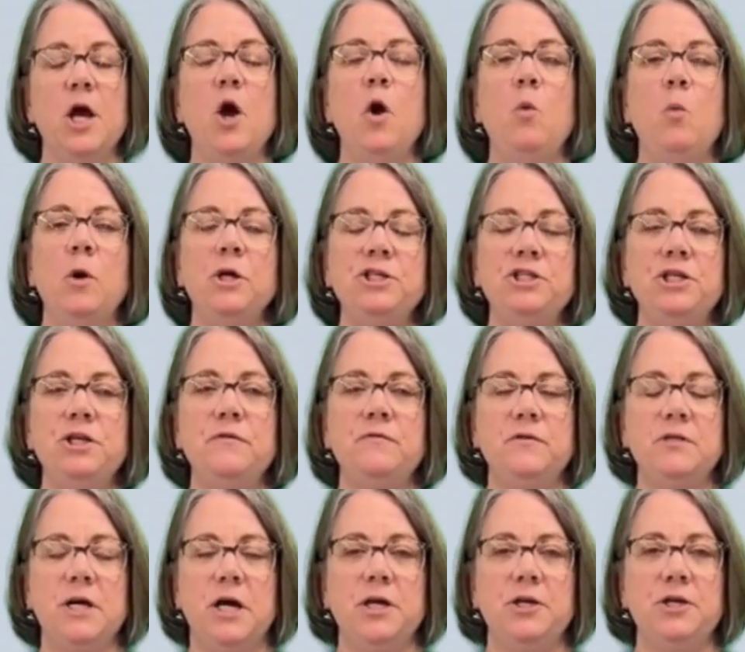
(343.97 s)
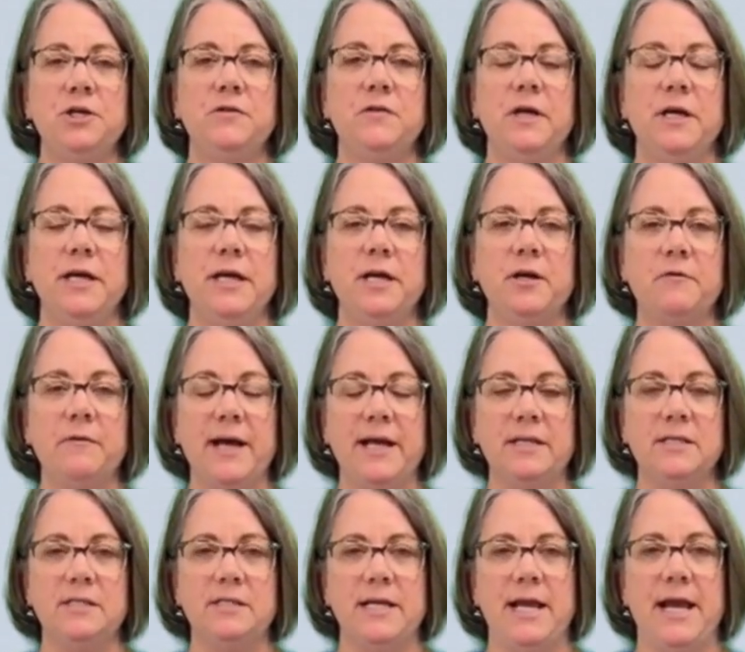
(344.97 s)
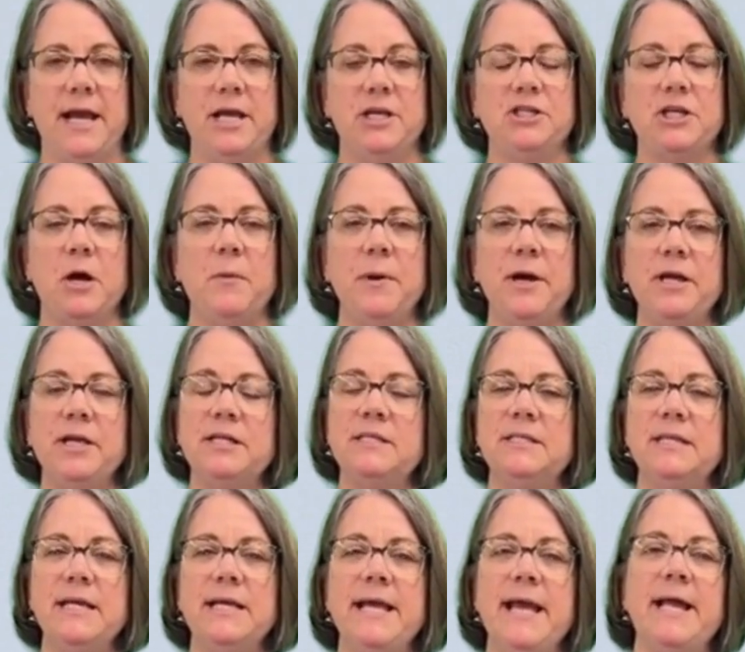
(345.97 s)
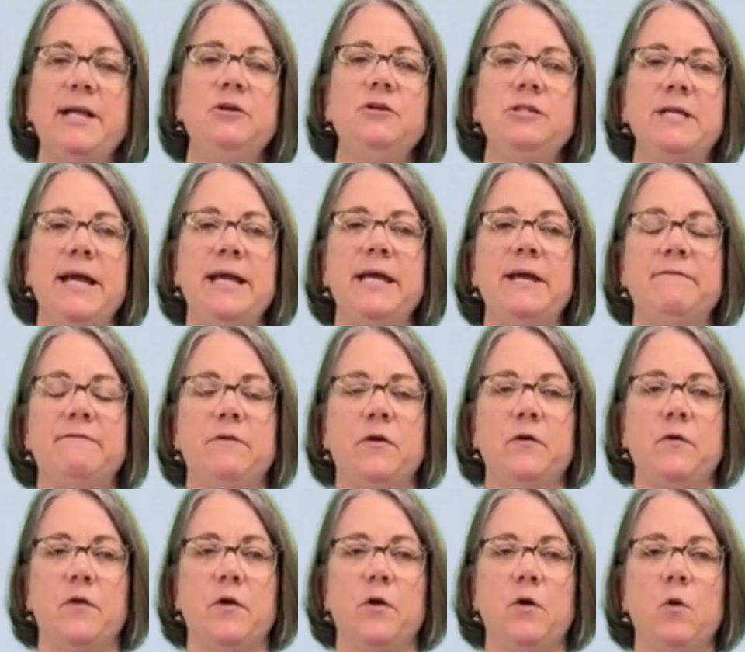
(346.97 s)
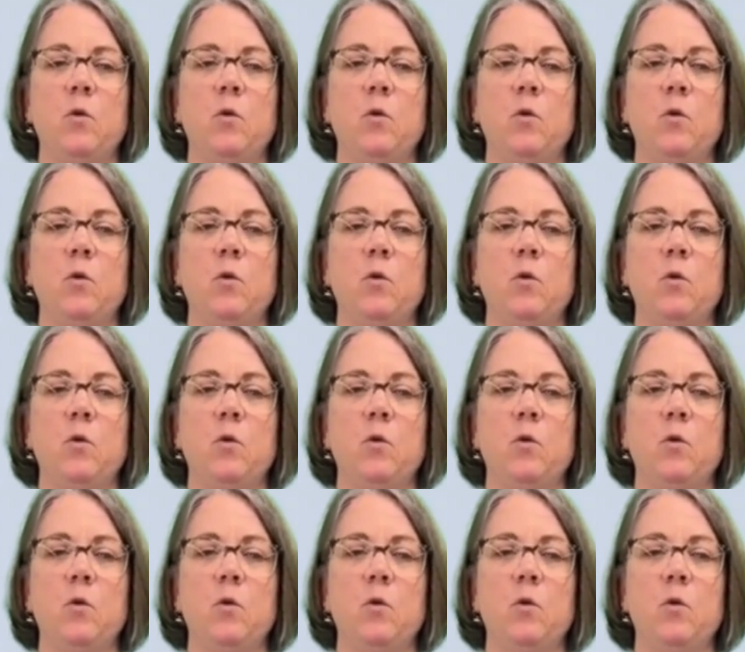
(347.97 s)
Once you've done the iterate stage, I want you to see, can you take it further?